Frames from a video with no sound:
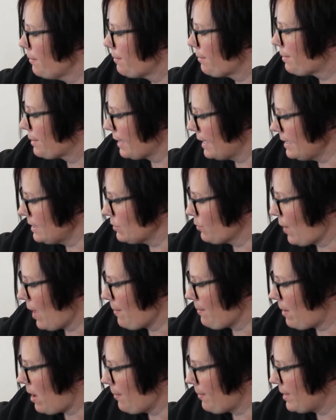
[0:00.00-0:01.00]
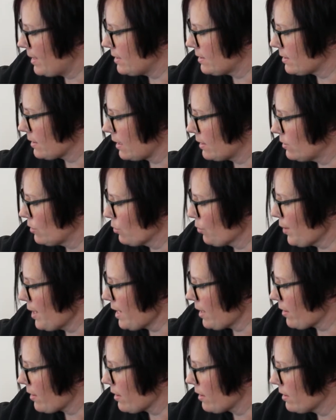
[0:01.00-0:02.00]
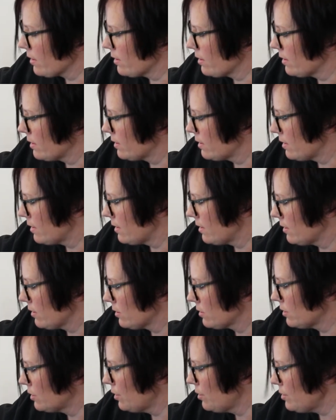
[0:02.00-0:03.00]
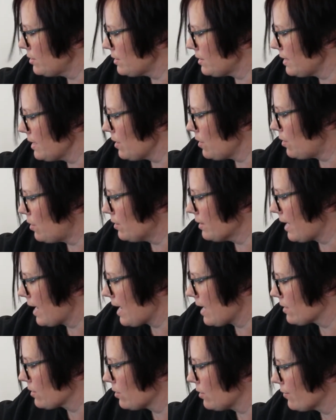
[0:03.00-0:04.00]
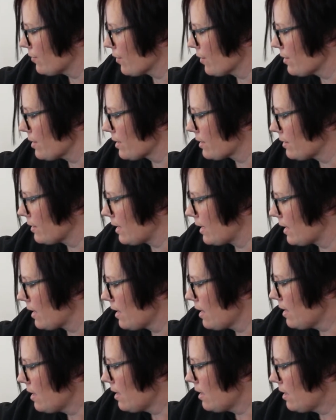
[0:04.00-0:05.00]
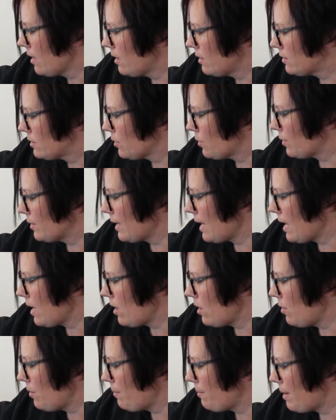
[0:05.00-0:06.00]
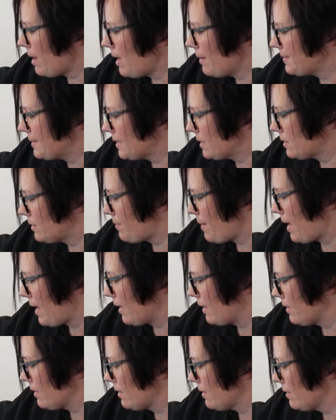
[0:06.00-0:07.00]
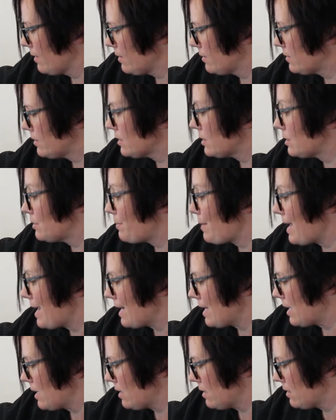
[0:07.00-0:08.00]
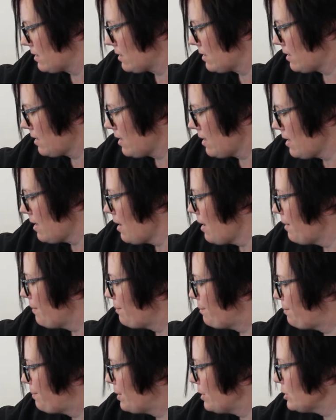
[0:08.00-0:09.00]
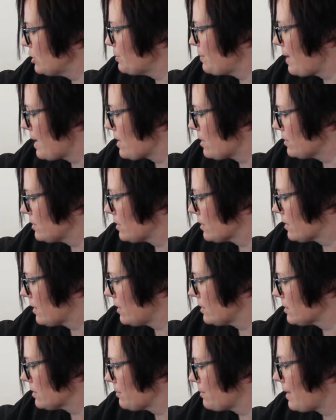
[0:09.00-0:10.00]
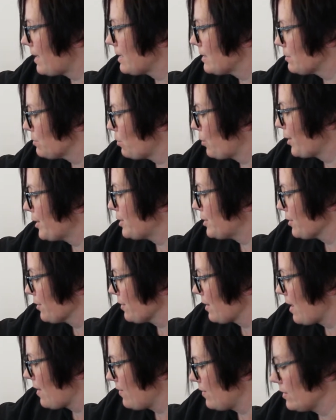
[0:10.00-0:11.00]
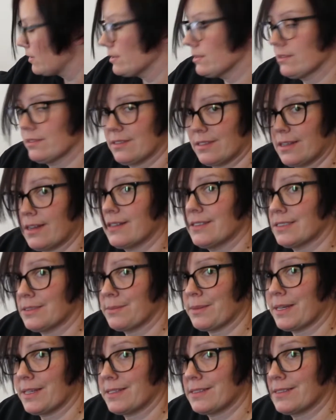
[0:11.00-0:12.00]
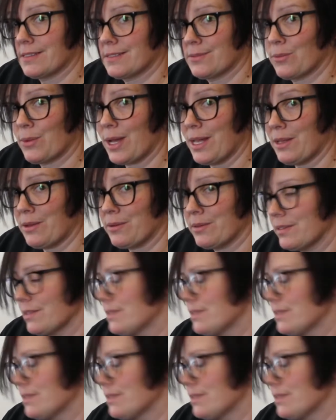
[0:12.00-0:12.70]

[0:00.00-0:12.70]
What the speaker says: Place wet mop inside the wringer. Loosely hold handle vertically to allow mop to spin. Push pedal to customize moisture level. Customize, wow.